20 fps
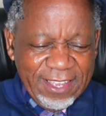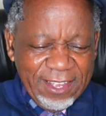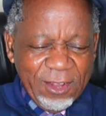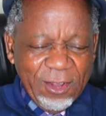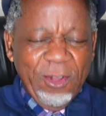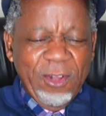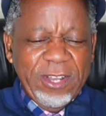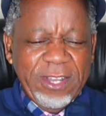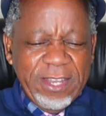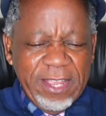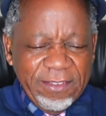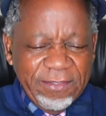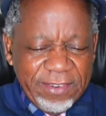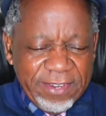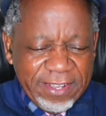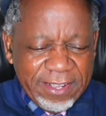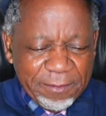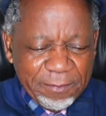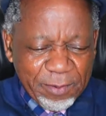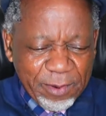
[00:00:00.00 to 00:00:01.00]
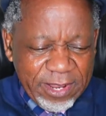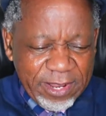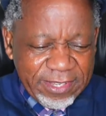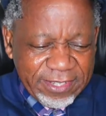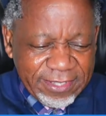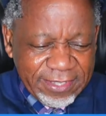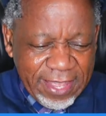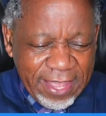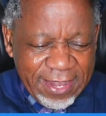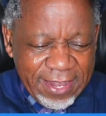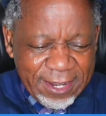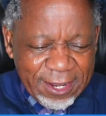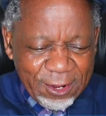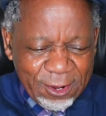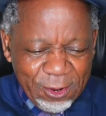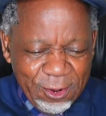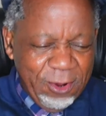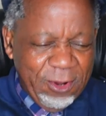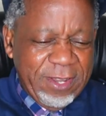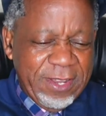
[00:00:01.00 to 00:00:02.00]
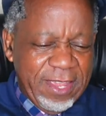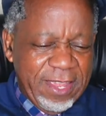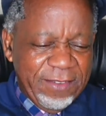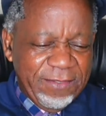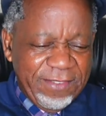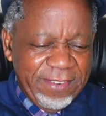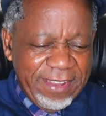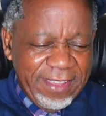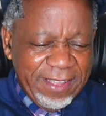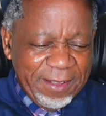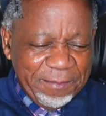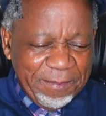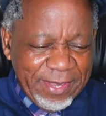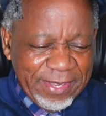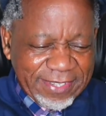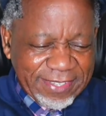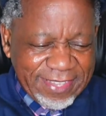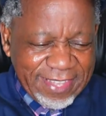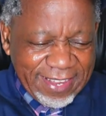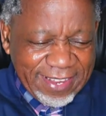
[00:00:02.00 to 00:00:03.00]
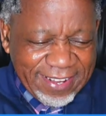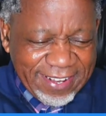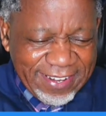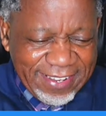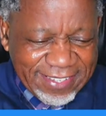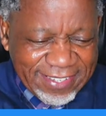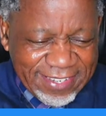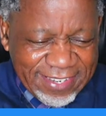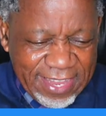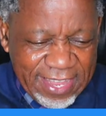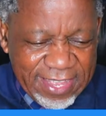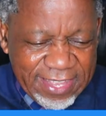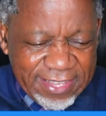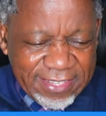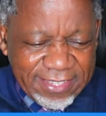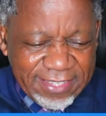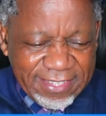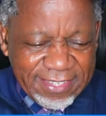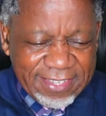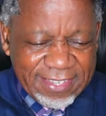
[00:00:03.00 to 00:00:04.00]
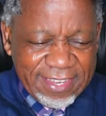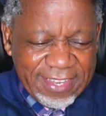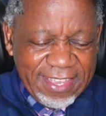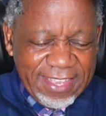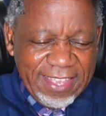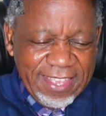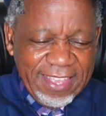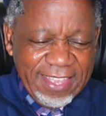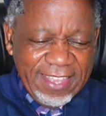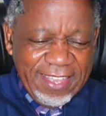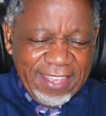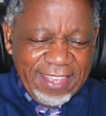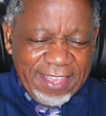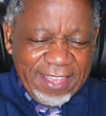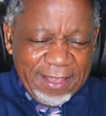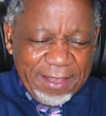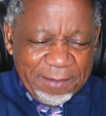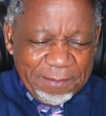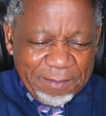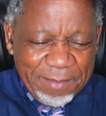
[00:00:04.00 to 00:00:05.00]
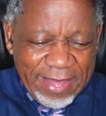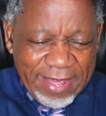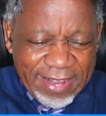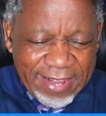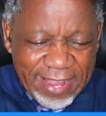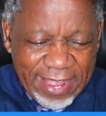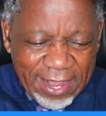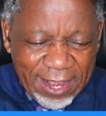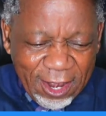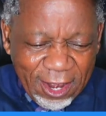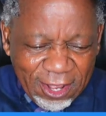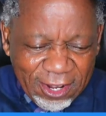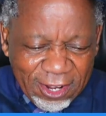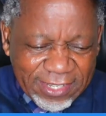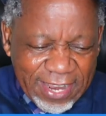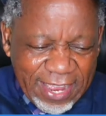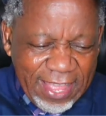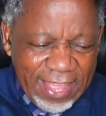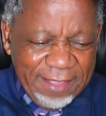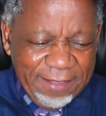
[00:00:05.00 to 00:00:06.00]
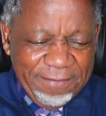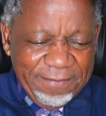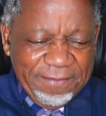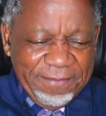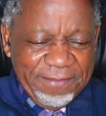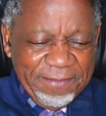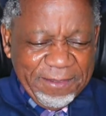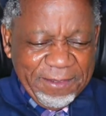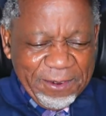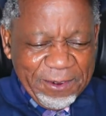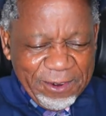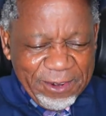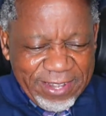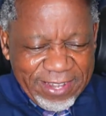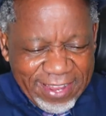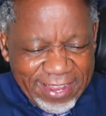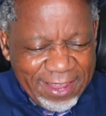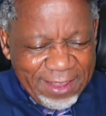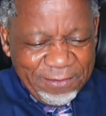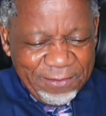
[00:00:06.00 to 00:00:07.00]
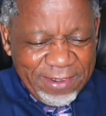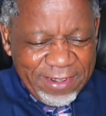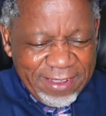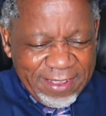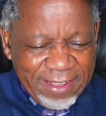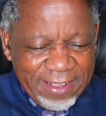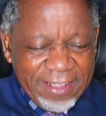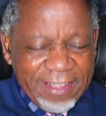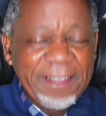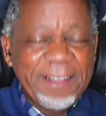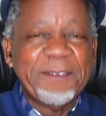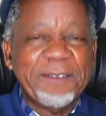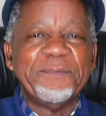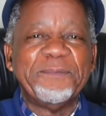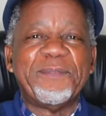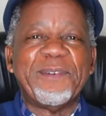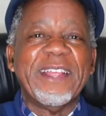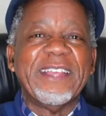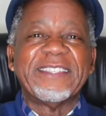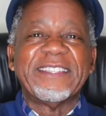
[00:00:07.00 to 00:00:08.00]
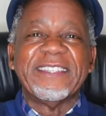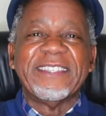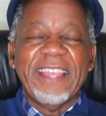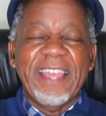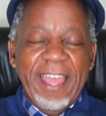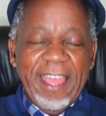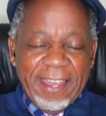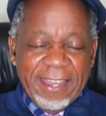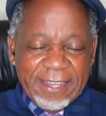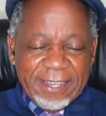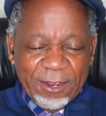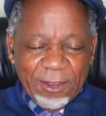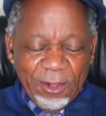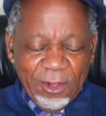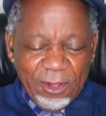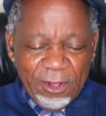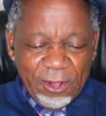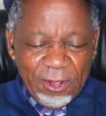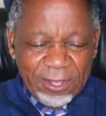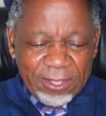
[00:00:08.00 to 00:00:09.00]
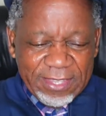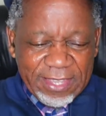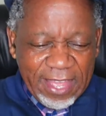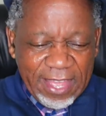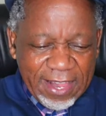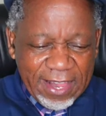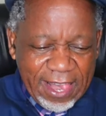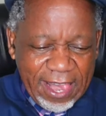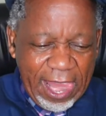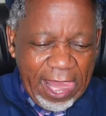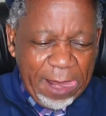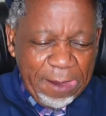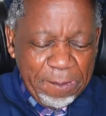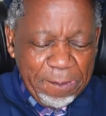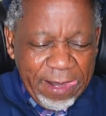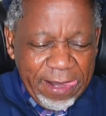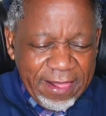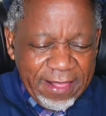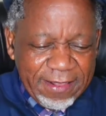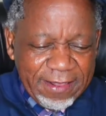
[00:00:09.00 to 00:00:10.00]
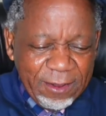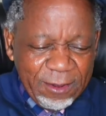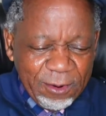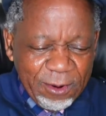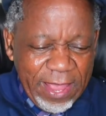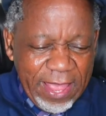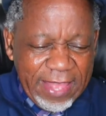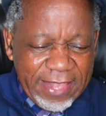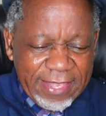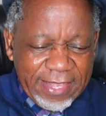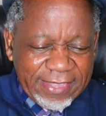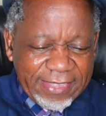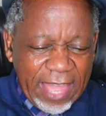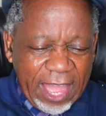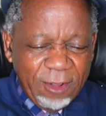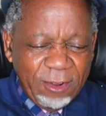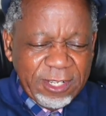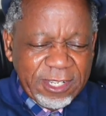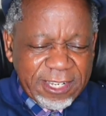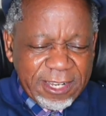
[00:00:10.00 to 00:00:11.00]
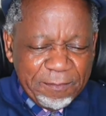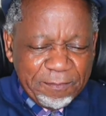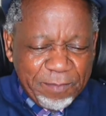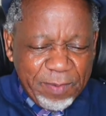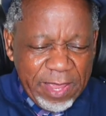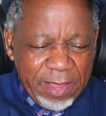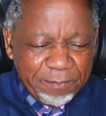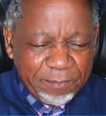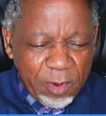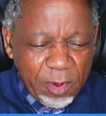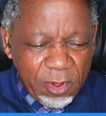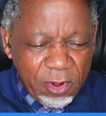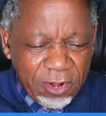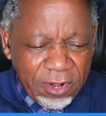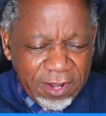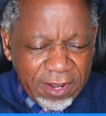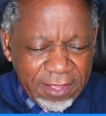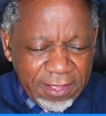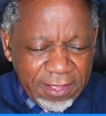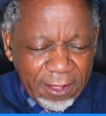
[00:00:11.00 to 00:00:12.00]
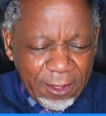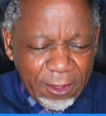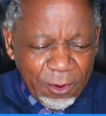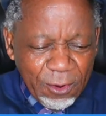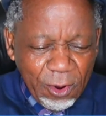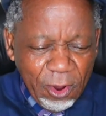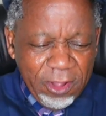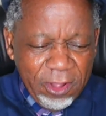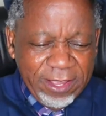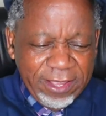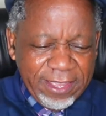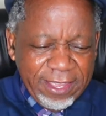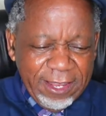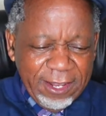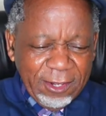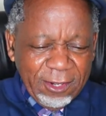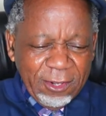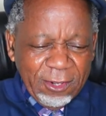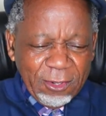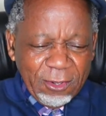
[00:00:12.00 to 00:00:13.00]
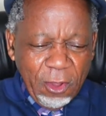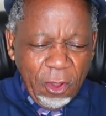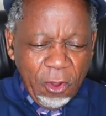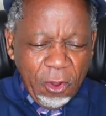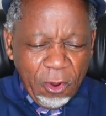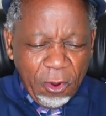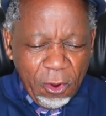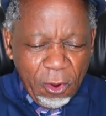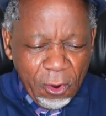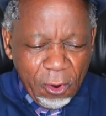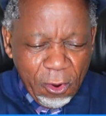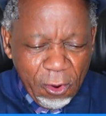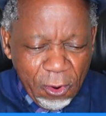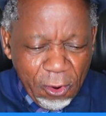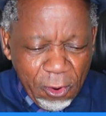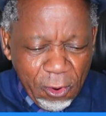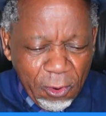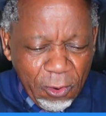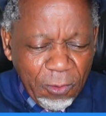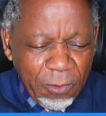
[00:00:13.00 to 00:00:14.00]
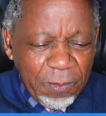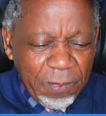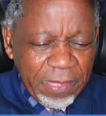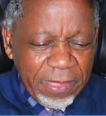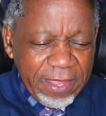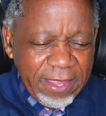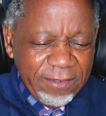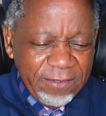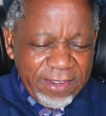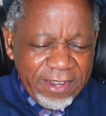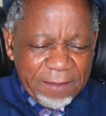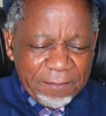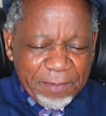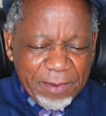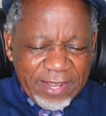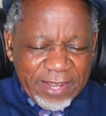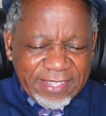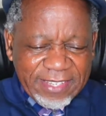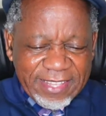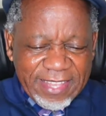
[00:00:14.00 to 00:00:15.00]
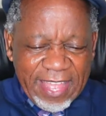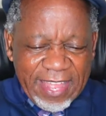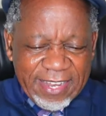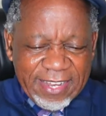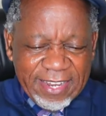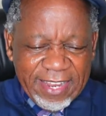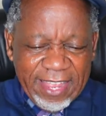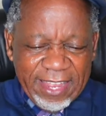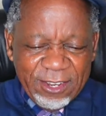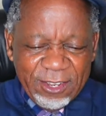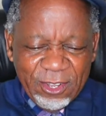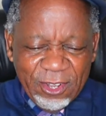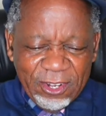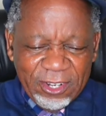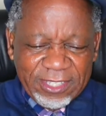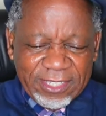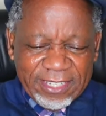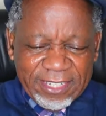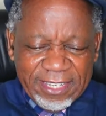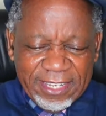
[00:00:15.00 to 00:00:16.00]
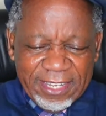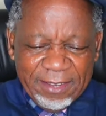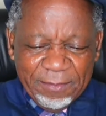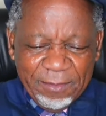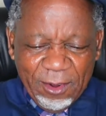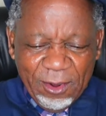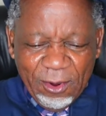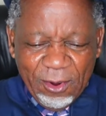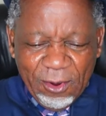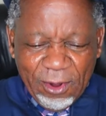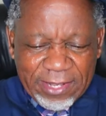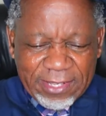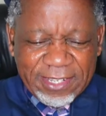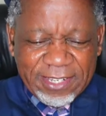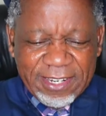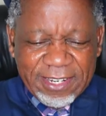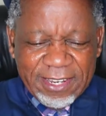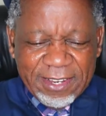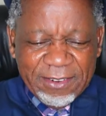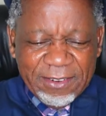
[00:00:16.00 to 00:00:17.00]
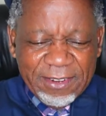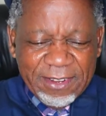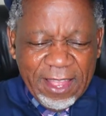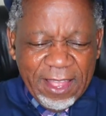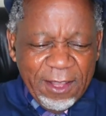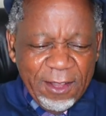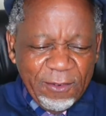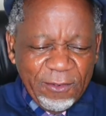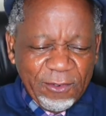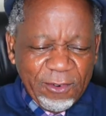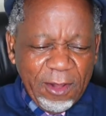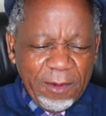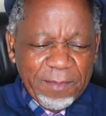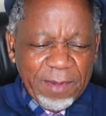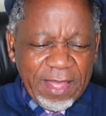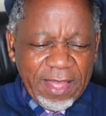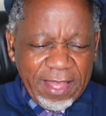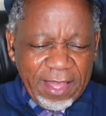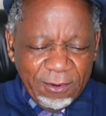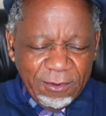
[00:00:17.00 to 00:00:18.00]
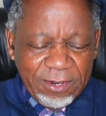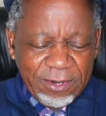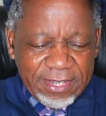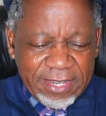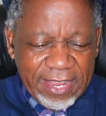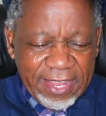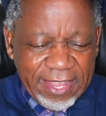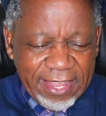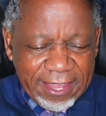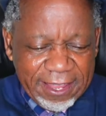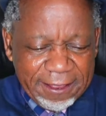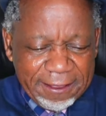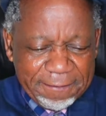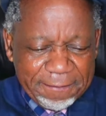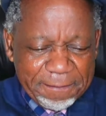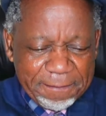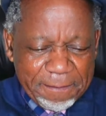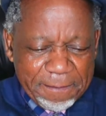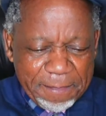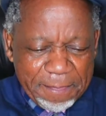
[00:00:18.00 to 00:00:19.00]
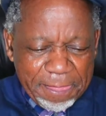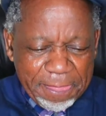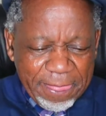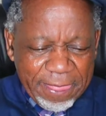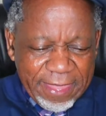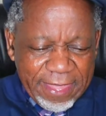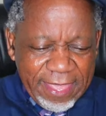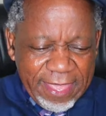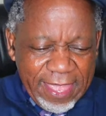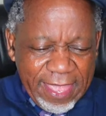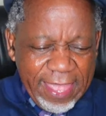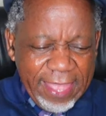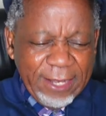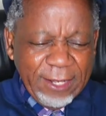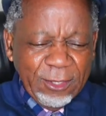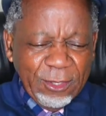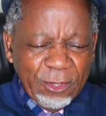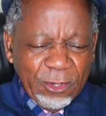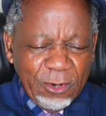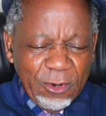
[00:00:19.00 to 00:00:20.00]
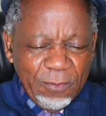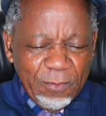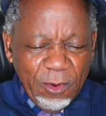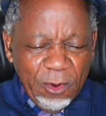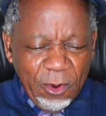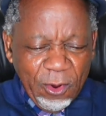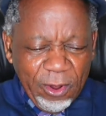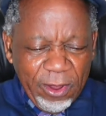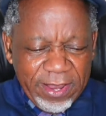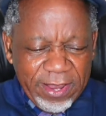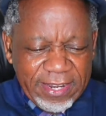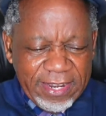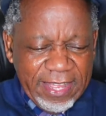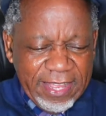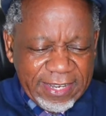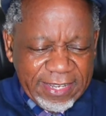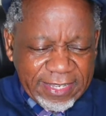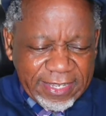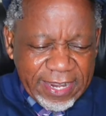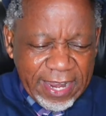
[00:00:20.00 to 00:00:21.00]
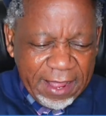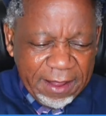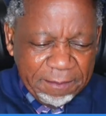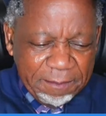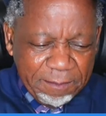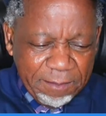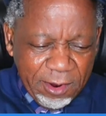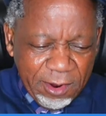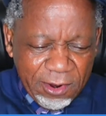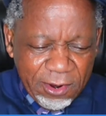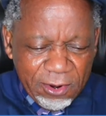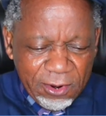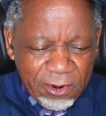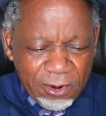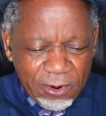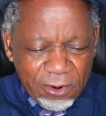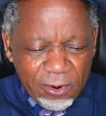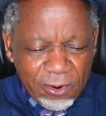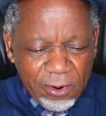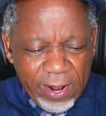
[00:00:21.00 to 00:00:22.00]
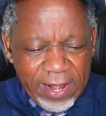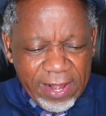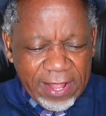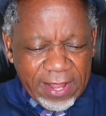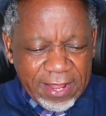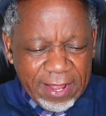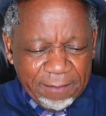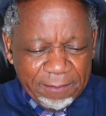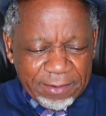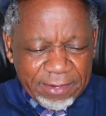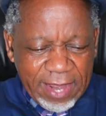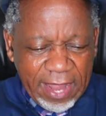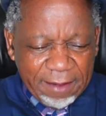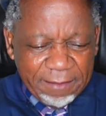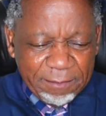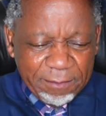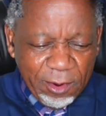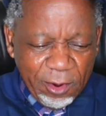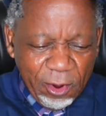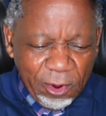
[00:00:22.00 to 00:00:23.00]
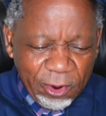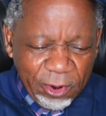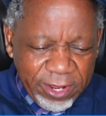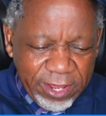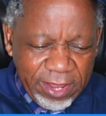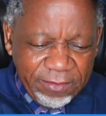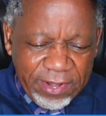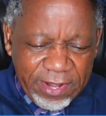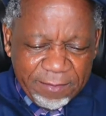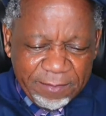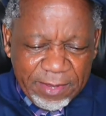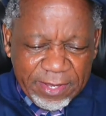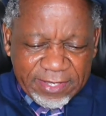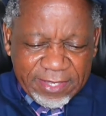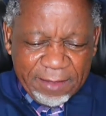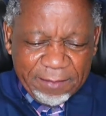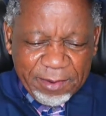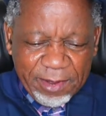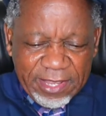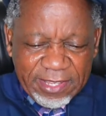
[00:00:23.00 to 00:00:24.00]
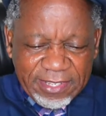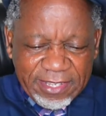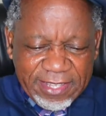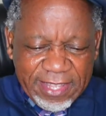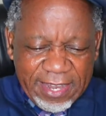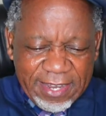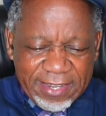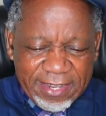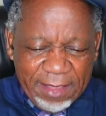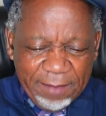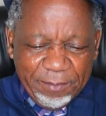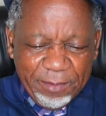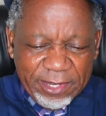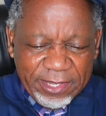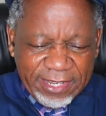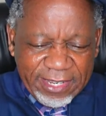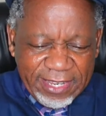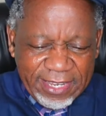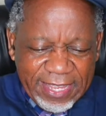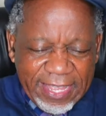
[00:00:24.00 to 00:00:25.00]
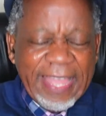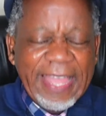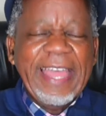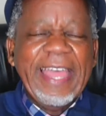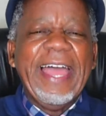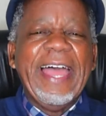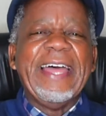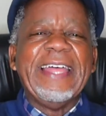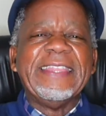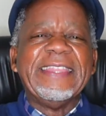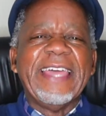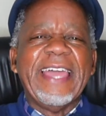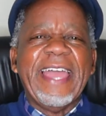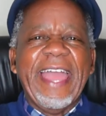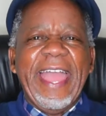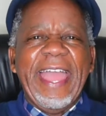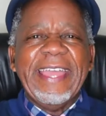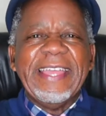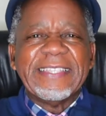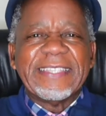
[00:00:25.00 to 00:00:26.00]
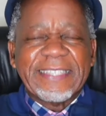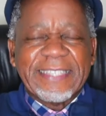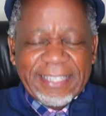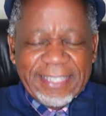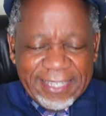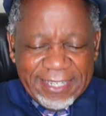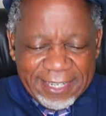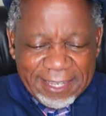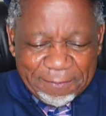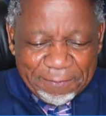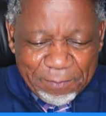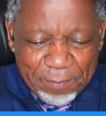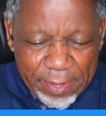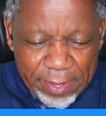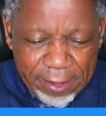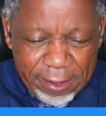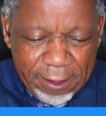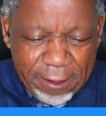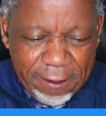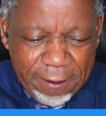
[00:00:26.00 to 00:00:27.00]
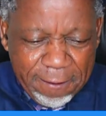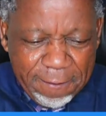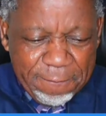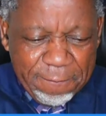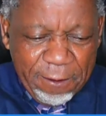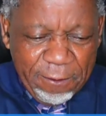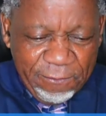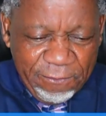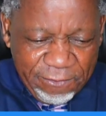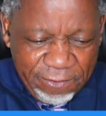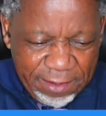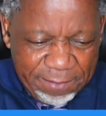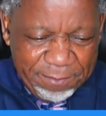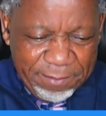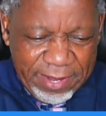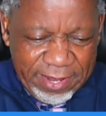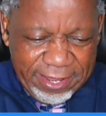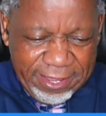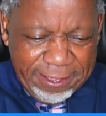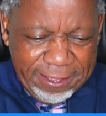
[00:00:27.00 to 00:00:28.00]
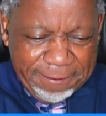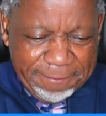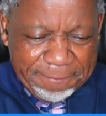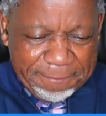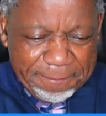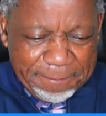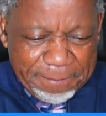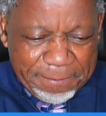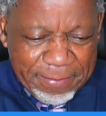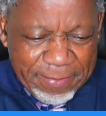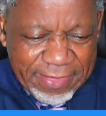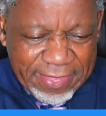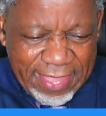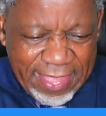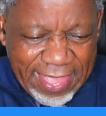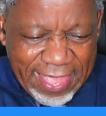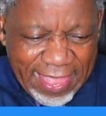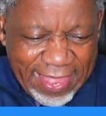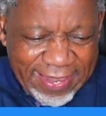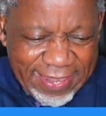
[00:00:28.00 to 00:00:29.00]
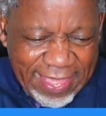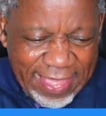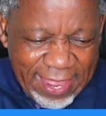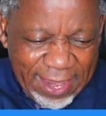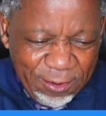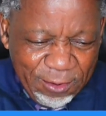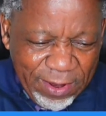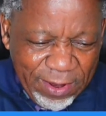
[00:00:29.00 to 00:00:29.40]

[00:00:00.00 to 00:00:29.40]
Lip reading: Good evening, President. Good evening, Mr. Christians. Marianne Lotta. Good evening, President. Oh, they are coming. Where the township people? Wongking Ngoko. Evening, President, and your team watching from Gauteng. Andrew Mukwena, Tambo, welcome Tambo. Good evening, Mr. President, Deputy, and the ACDP family. And then